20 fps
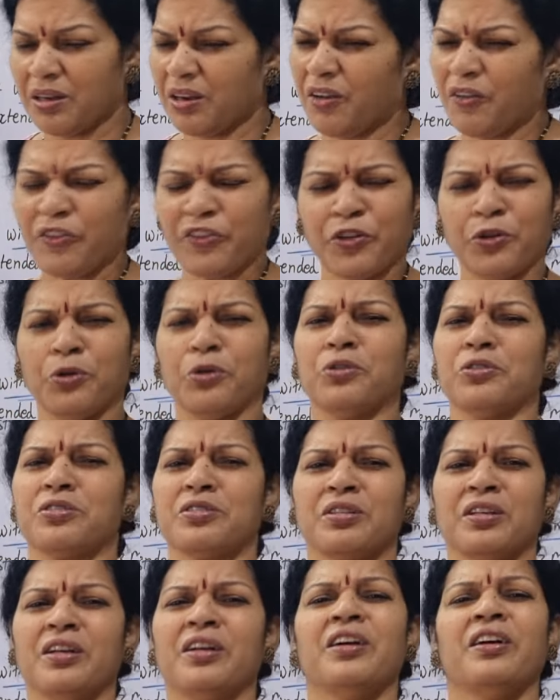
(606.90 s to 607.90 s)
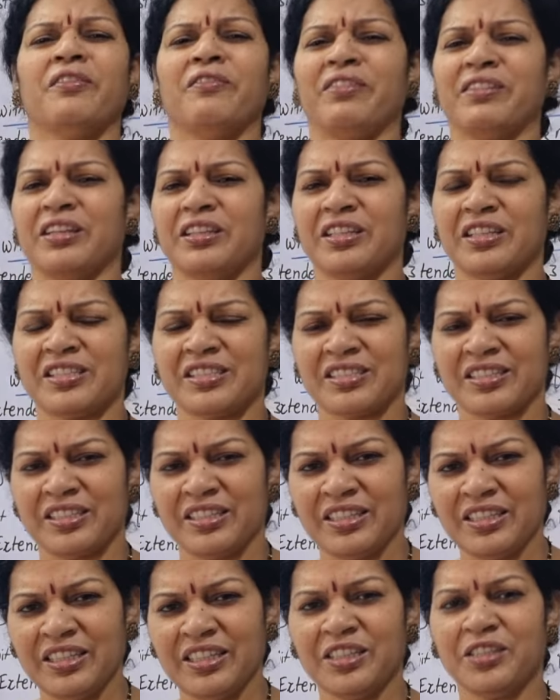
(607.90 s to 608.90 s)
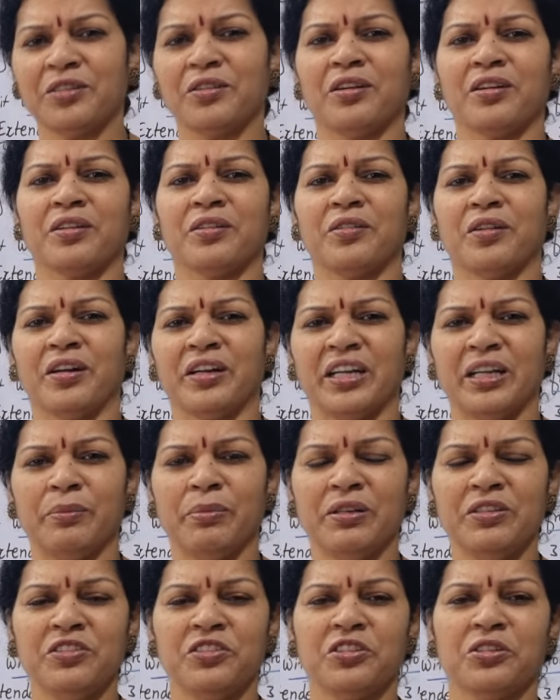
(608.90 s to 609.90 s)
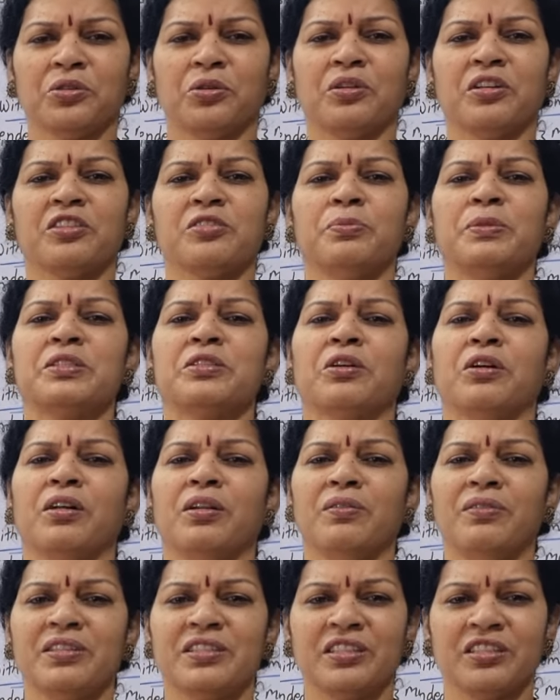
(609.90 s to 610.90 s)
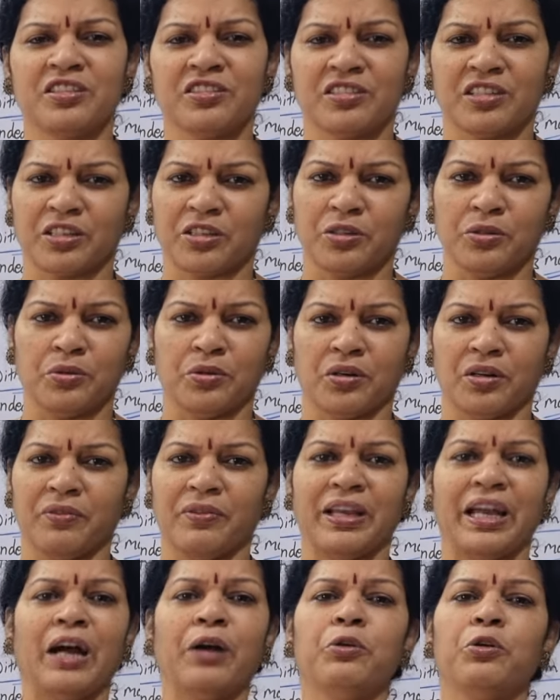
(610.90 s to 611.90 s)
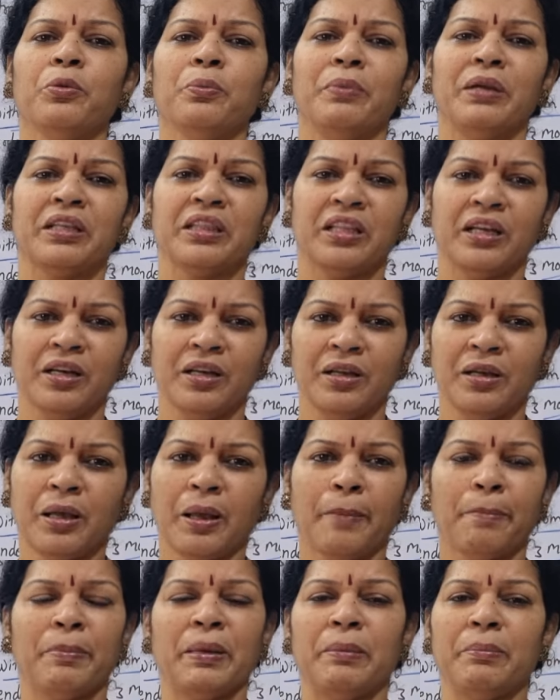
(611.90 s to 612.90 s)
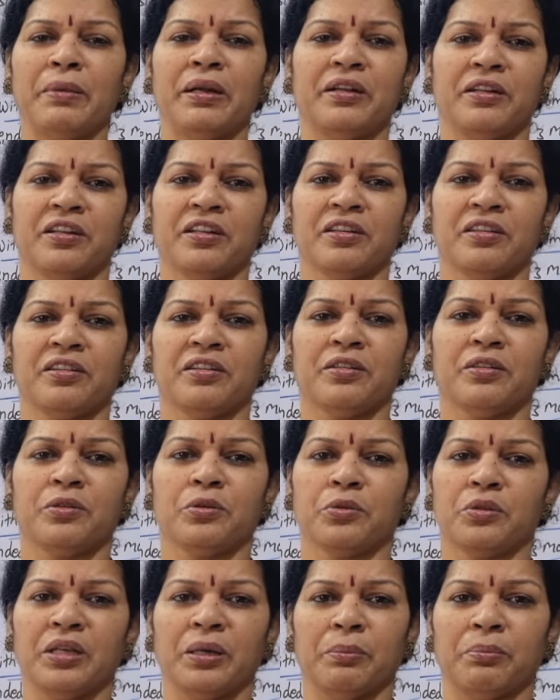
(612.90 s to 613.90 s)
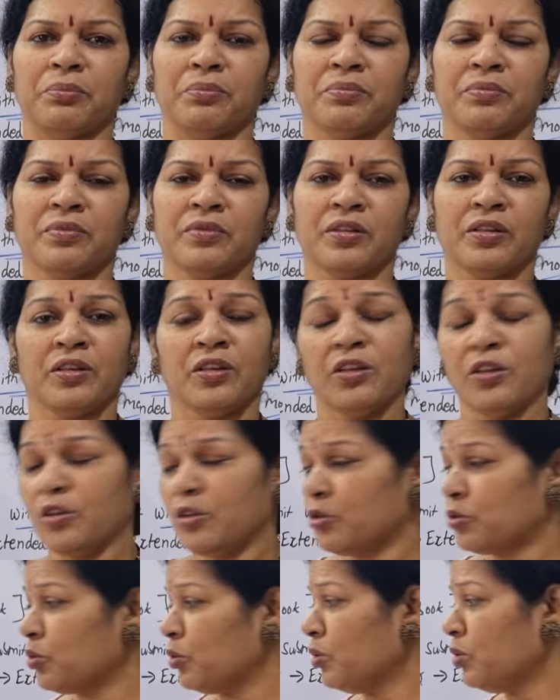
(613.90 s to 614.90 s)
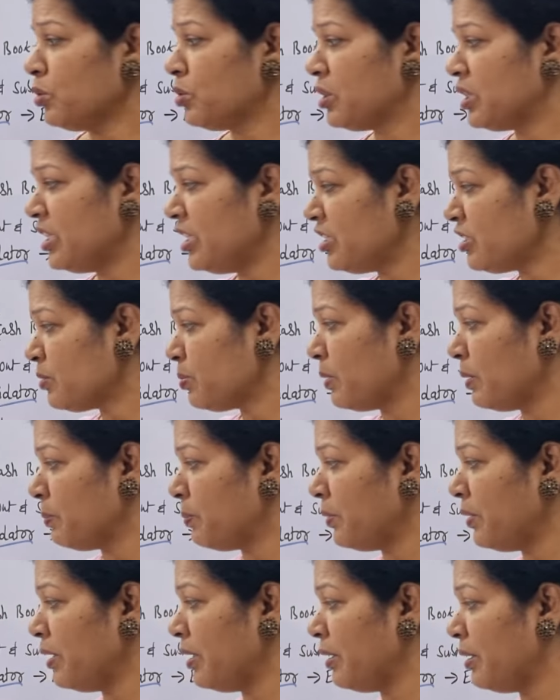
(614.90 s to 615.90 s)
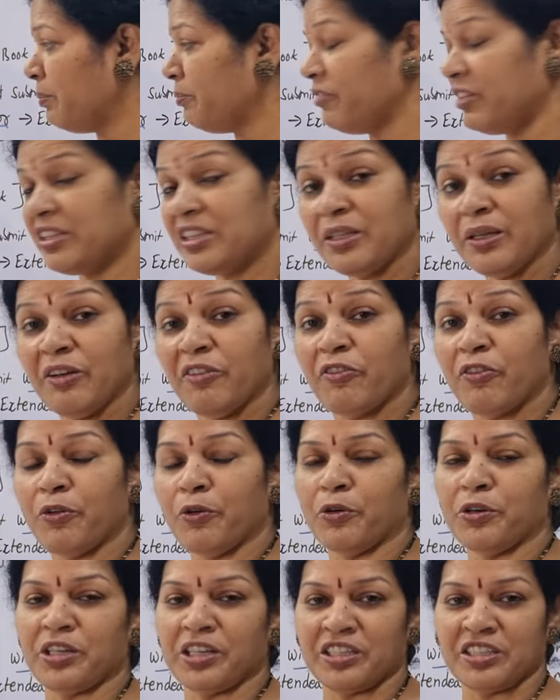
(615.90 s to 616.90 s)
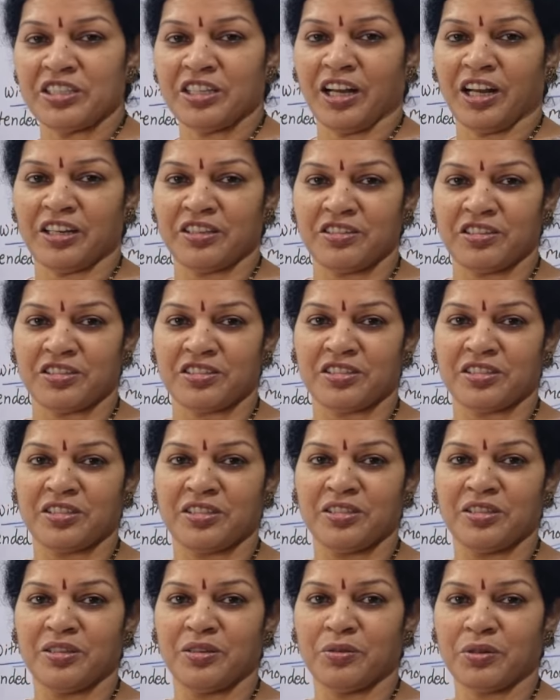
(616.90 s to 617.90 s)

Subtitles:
Of course, whether the state or not, debenture holders means always it is secured only. We have to make the payment to them. So these people with the floating charges.